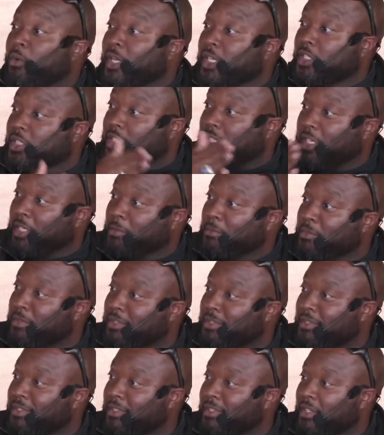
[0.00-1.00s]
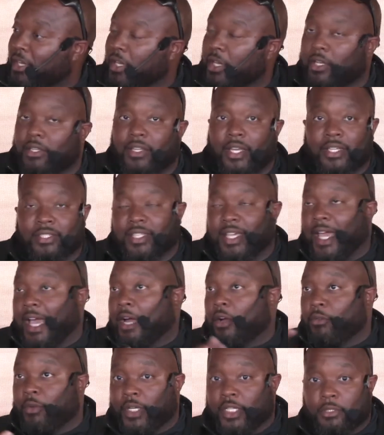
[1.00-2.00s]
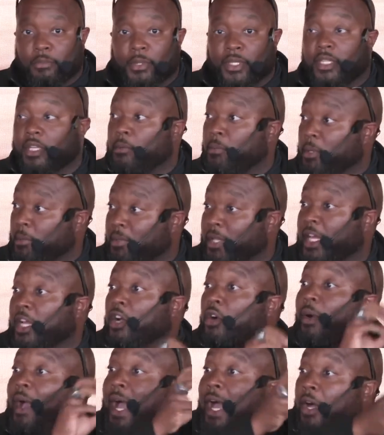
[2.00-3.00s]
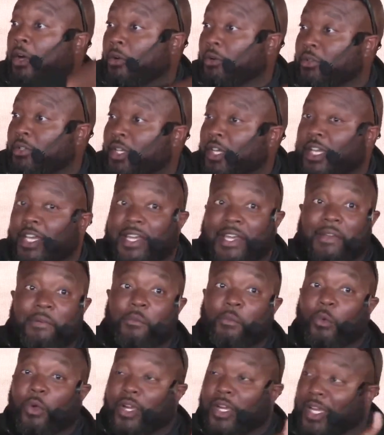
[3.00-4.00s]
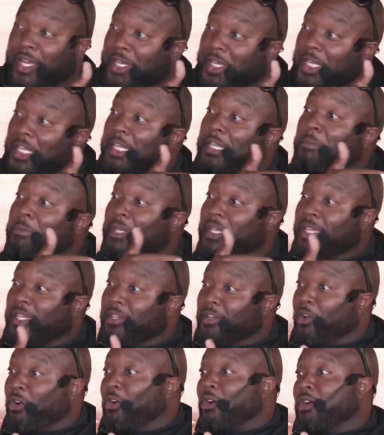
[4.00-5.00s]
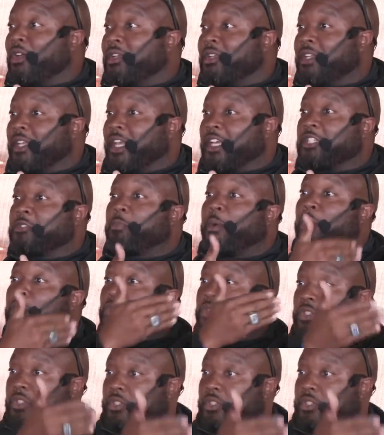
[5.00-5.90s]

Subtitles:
teams, I say outreach, but they're people that go out, were kind of limited on exposure